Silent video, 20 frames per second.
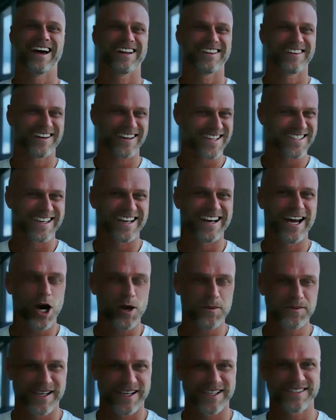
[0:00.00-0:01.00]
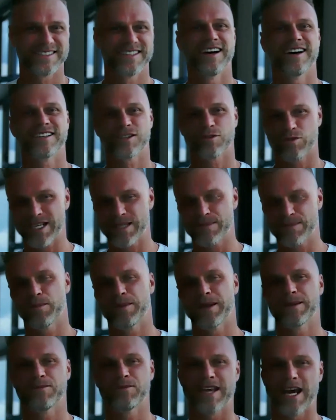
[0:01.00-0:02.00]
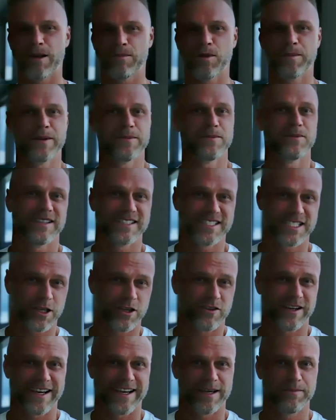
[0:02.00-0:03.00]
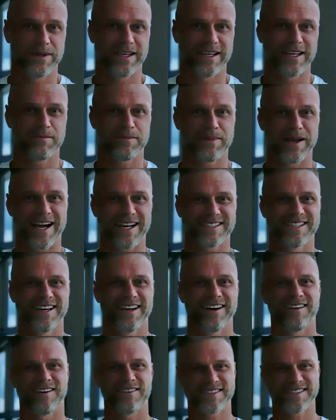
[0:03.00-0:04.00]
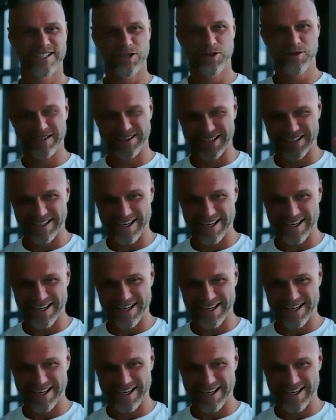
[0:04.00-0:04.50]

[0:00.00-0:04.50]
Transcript: Like I said, it helps us to reach more people, to help more people, and to create a bigger impact. I'll see you in the